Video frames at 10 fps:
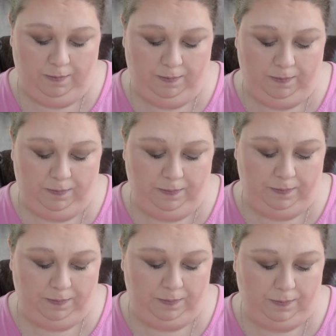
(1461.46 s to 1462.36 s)

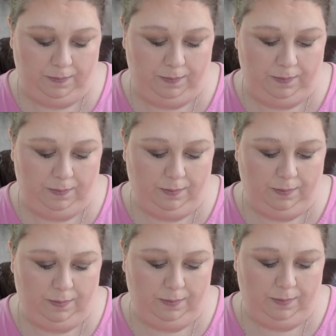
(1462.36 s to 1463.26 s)

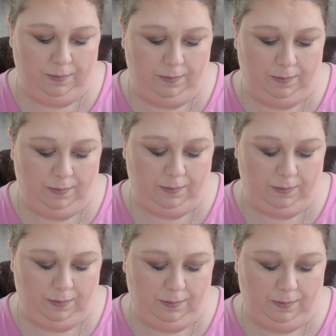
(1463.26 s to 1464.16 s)

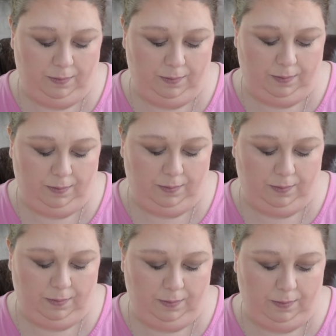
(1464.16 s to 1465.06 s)

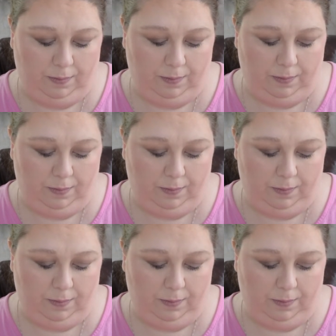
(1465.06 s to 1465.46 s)
(silence)